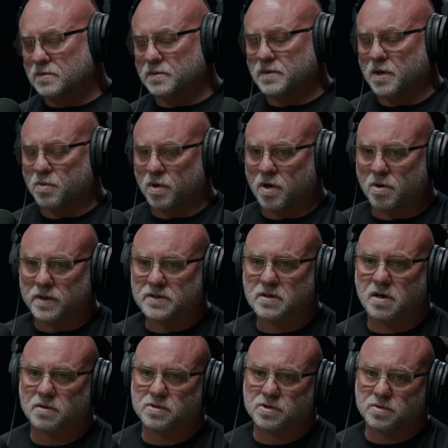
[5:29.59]
They weren't always
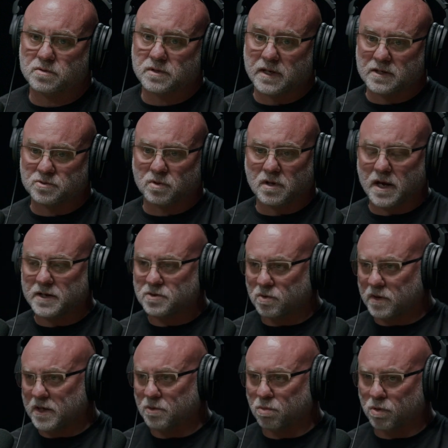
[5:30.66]
called Jews, Israelites or
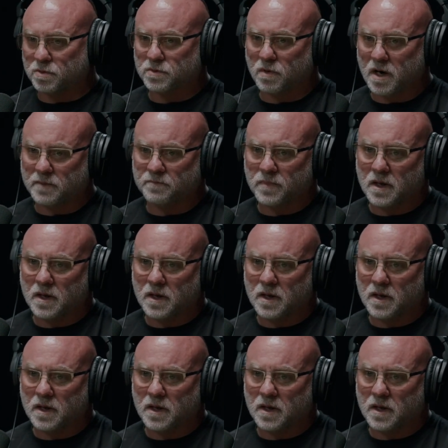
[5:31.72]
Hebrews, right?